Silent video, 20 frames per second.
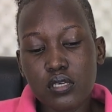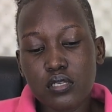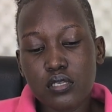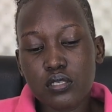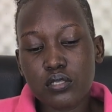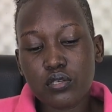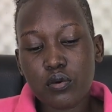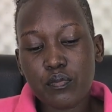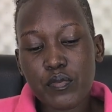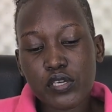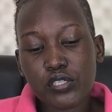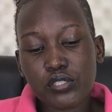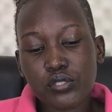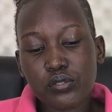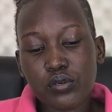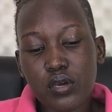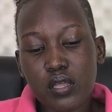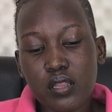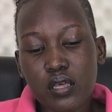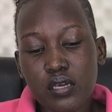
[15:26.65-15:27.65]
So make
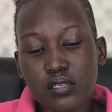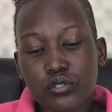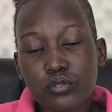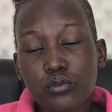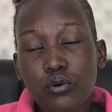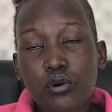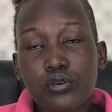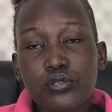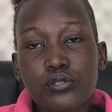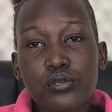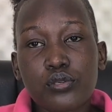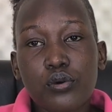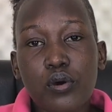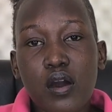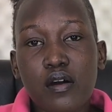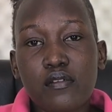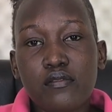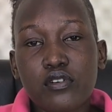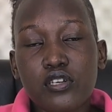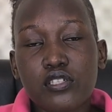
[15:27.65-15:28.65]
sure that you also
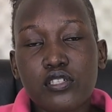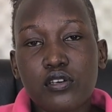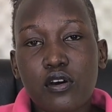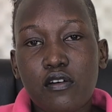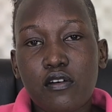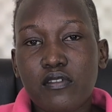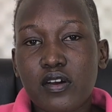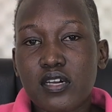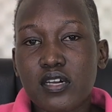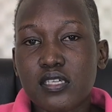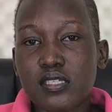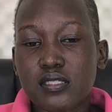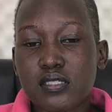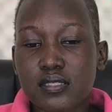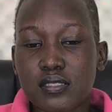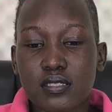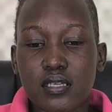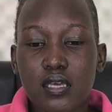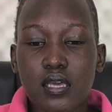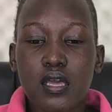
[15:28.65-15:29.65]
avoid overheating.